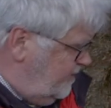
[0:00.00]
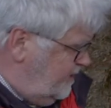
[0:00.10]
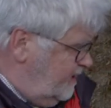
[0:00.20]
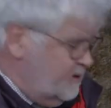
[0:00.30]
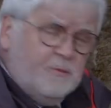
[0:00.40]

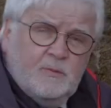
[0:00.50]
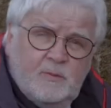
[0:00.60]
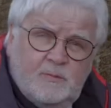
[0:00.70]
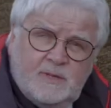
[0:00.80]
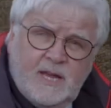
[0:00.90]
and so
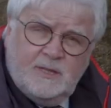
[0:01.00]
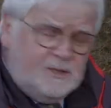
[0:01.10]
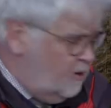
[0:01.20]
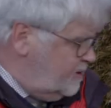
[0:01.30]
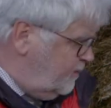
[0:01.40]
we've potentially
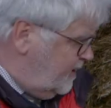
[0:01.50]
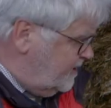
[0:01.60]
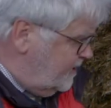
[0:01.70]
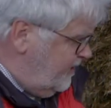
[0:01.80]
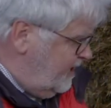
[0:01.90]
got some
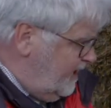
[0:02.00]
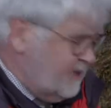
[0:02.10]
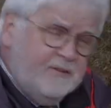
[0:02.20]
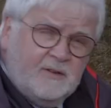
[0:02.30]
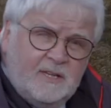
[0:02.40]
clostridial
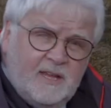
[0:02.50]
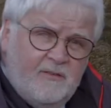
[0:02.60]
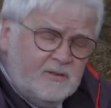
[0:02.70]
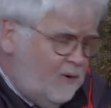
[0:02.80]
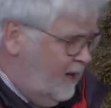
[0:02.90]
activity there
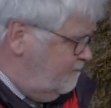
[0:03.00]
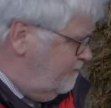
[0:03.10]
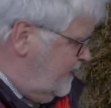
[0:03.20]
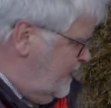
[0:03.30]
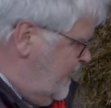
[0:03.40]
as well.
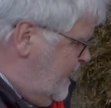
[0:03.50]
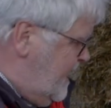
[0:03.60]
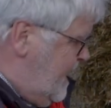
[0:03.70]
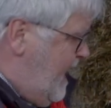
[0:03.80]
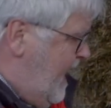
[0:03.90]

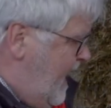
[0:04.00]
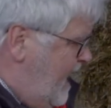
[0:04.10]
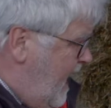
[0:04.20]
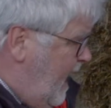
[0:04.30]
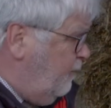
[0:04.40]

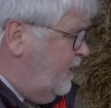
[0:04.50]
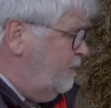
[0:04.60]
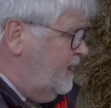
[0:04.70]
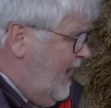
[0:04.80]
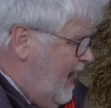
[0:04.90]
And we
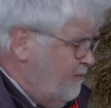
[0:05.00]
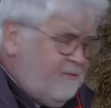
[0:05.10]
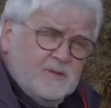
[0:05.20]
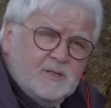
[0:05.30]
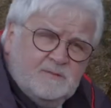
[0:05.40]
will have
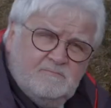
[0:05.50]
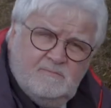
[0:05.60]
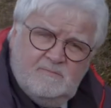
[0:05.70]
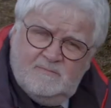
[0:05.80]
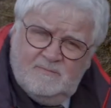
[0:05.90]
just
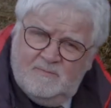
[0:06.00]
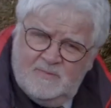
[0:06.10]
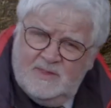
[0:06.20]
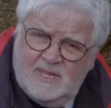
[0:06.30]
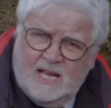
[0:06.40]

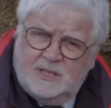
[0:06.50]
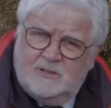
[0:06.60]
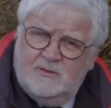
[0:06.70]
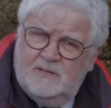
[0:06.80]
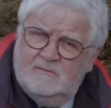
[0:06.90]

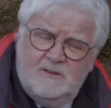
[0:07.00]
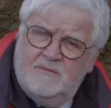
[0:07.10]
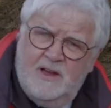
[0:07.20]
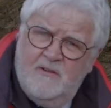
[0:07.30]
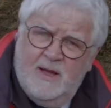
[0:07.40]
naturally
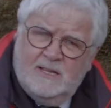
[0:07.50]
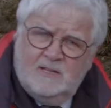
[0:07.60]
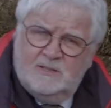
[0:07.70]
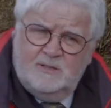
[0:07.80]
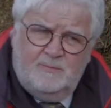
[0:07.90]
environmental
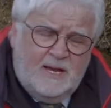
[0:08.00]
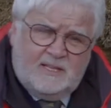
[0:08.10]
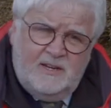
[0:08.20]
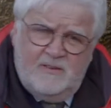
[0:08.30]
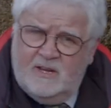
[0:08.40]
sort of
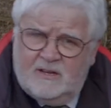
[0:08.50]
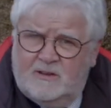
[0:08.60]
bacteria,